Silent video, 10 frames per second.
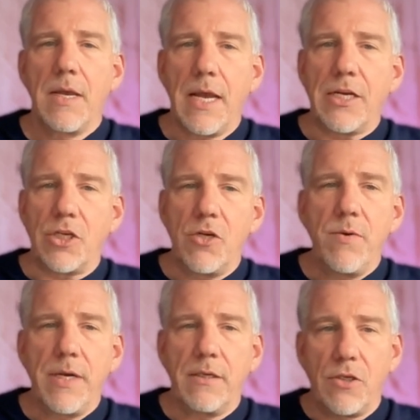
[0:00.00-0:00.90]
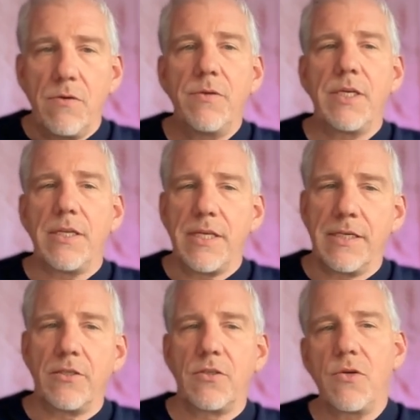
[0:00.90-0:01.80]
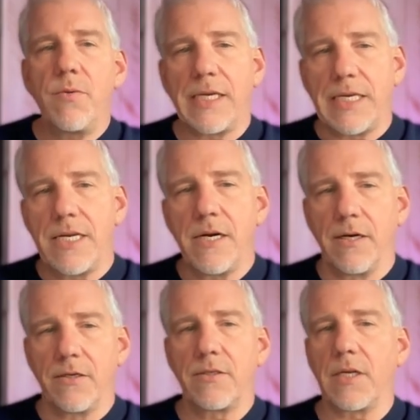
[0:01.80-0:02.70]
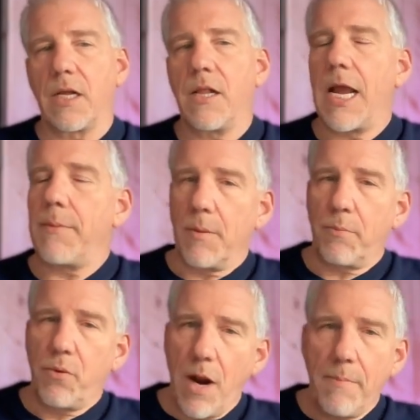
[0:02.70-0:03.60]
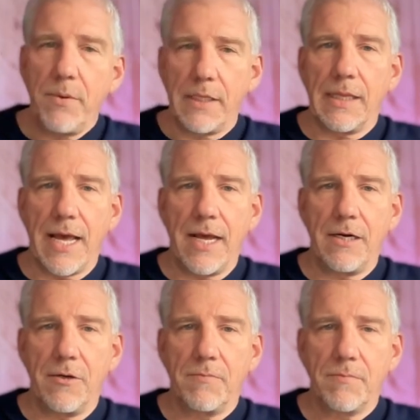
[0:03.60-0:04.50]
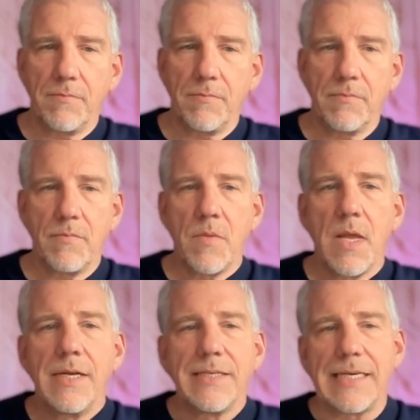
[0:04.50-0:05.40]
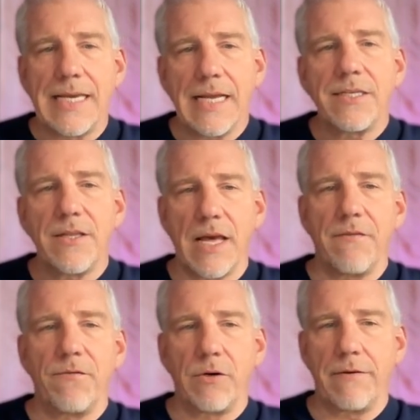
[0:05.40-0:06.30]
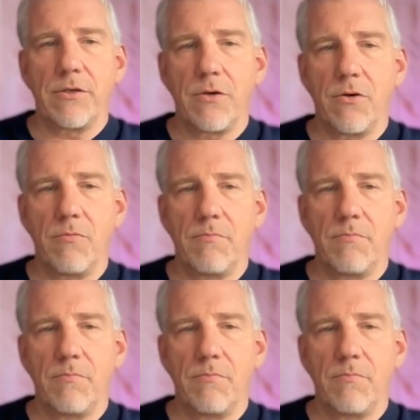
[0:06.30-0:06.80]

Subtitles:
and using the ensuing years to climb the property ladder to get to that forever home.